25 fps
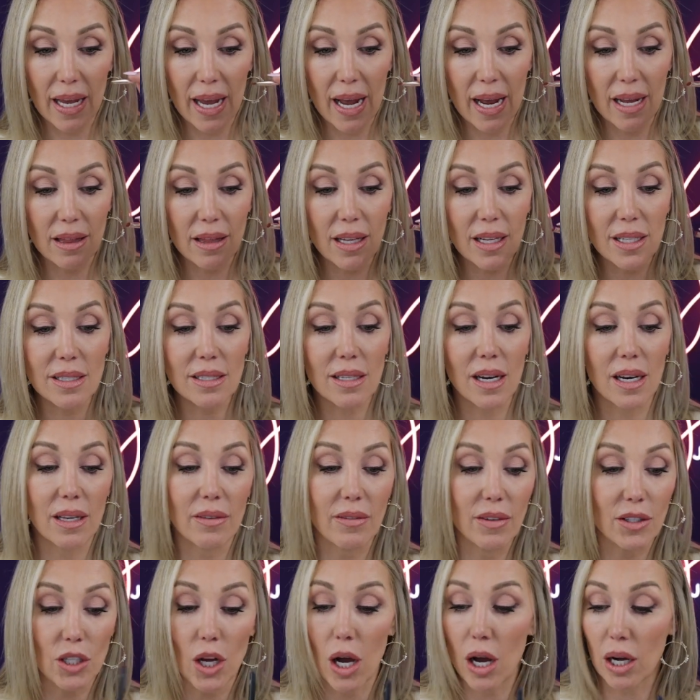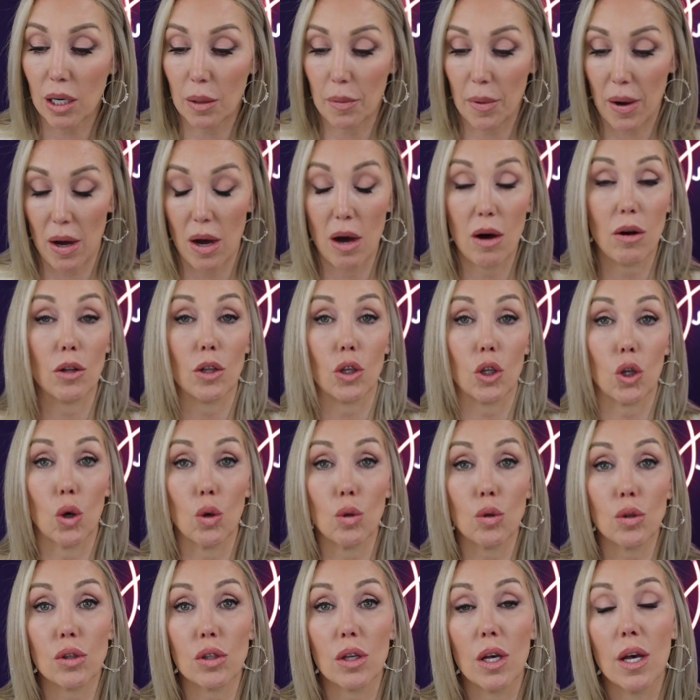And let's not even talk about how
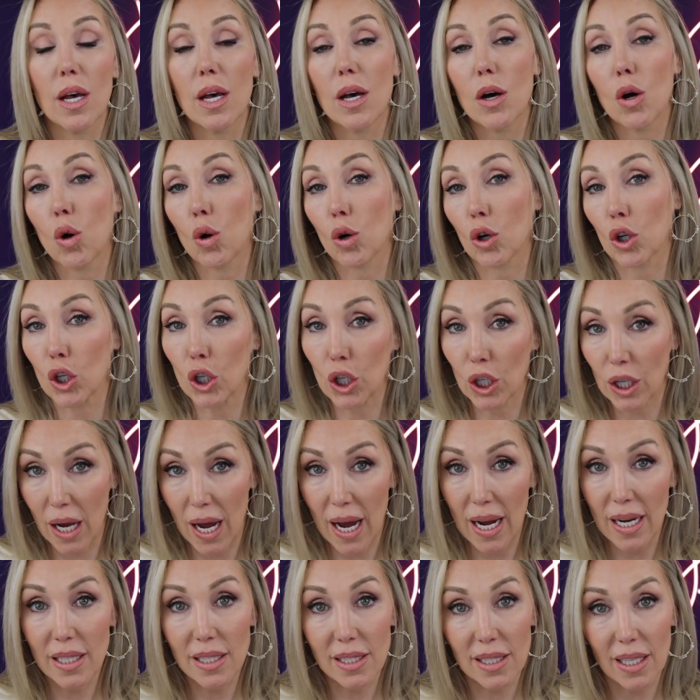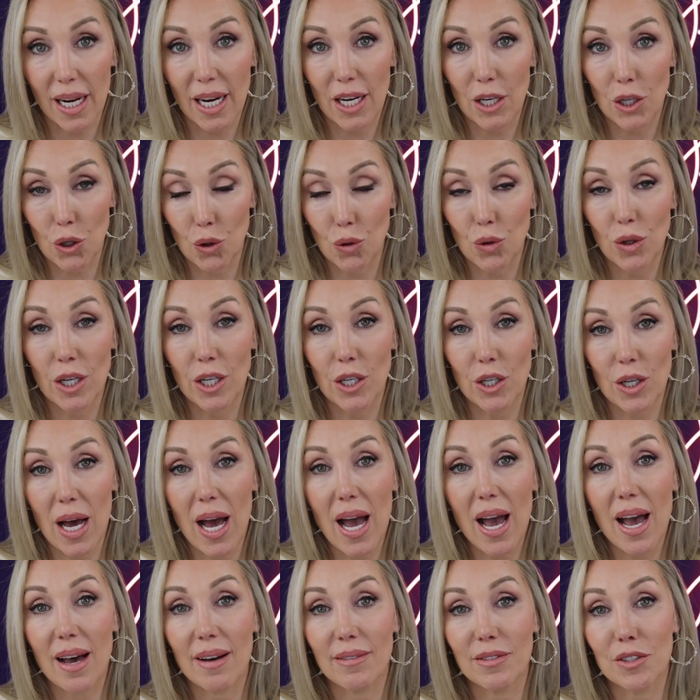close or good eyesight you need to
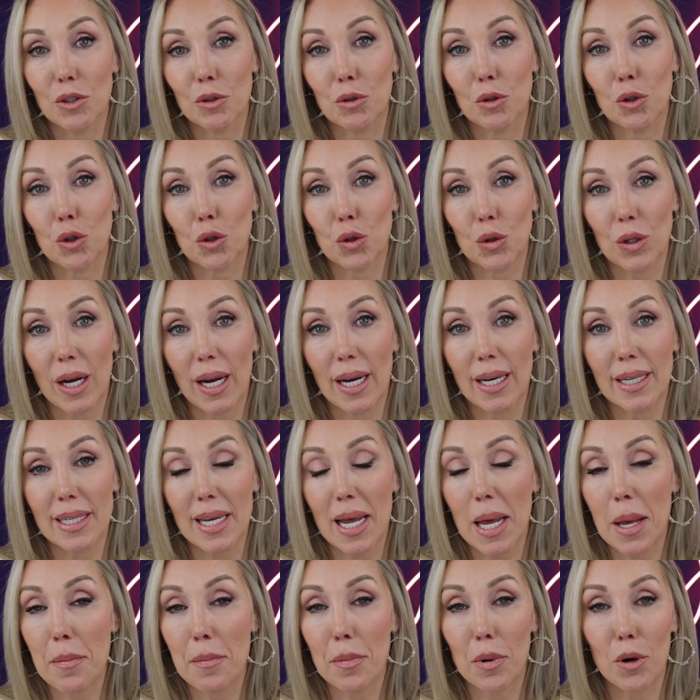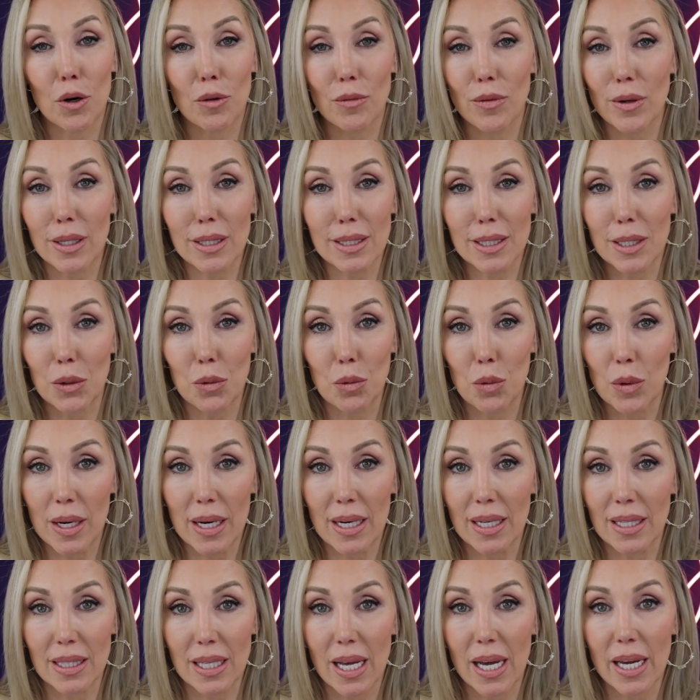have to create a perfectly
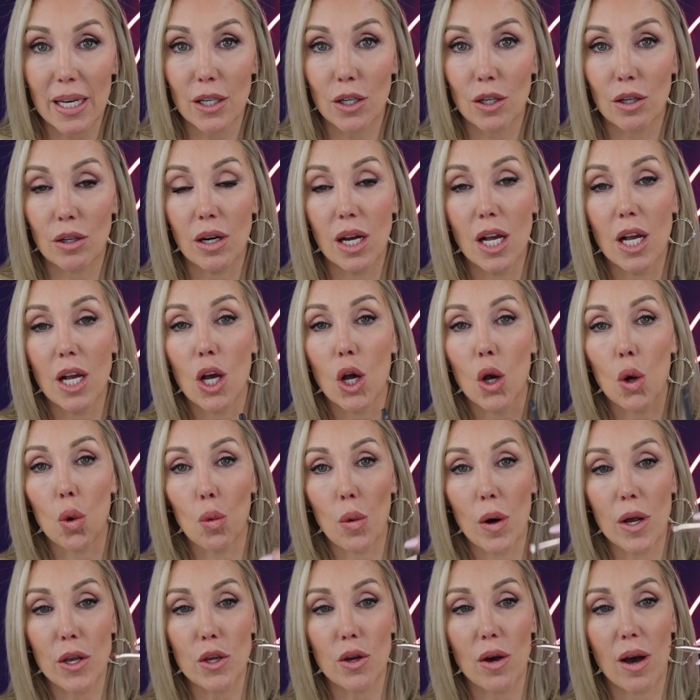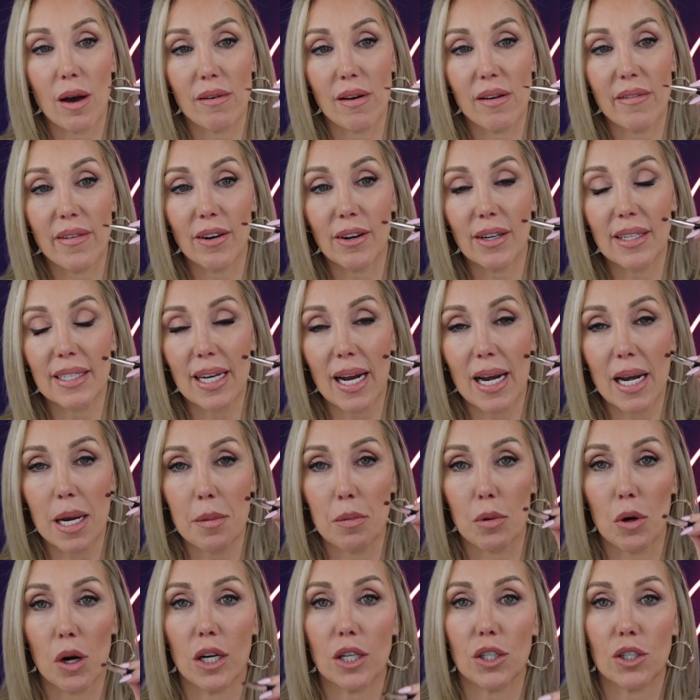winged liner when you have a very tiny
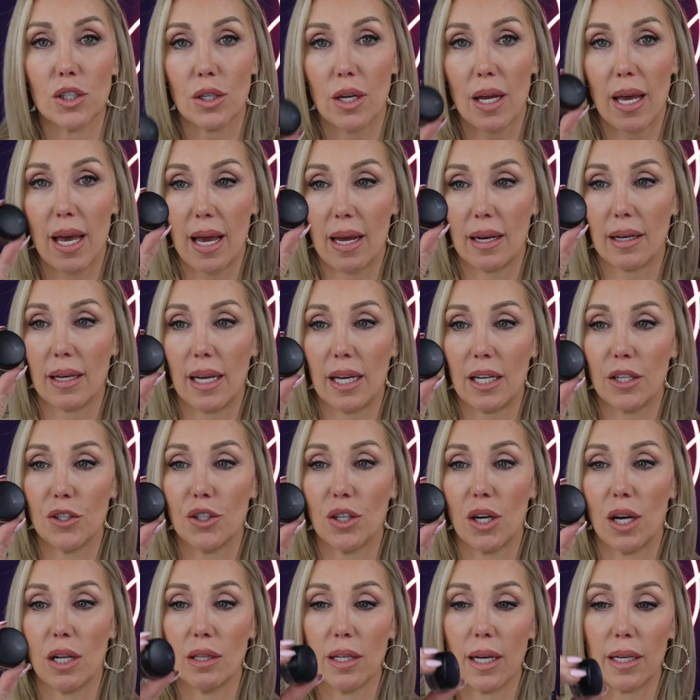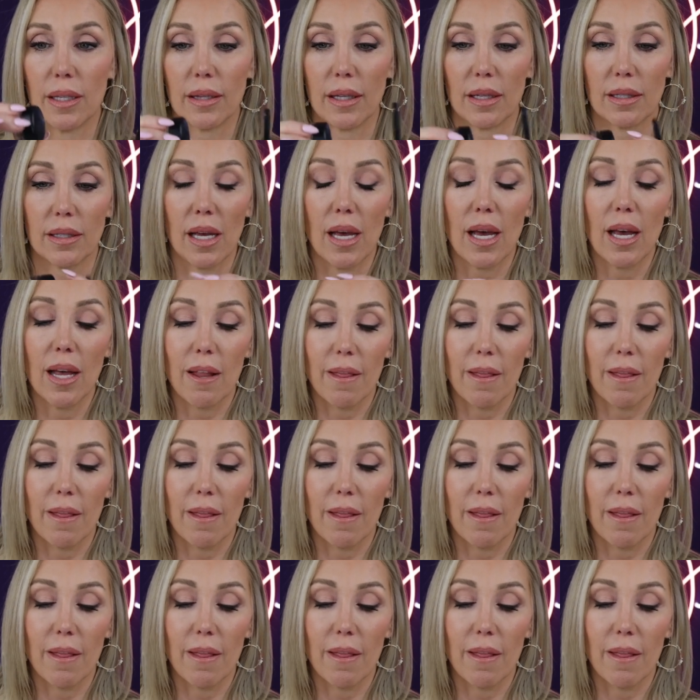brush and a gel like this.